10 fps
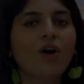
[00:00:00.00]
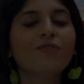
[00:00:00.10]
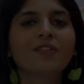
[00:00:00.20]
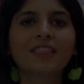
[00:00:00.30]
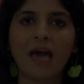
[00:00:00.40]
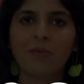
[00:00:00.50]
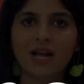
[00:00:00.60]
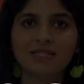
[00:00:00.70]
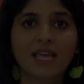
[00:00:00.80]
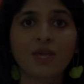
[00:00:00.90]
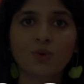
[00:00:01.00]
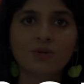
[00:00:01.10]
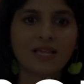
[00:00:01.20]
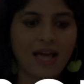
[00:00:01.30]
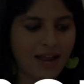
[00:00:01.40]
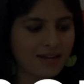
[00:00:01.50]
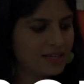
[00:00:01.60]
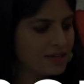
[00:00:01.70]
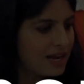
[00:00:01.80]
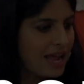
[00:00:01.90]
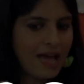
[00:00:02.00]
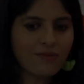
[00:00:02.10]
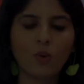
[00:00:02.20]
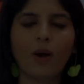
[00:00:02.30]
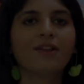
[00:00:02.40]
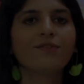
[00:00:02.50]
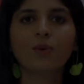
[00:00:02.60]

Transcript: off with cameras I use, and here I have quite a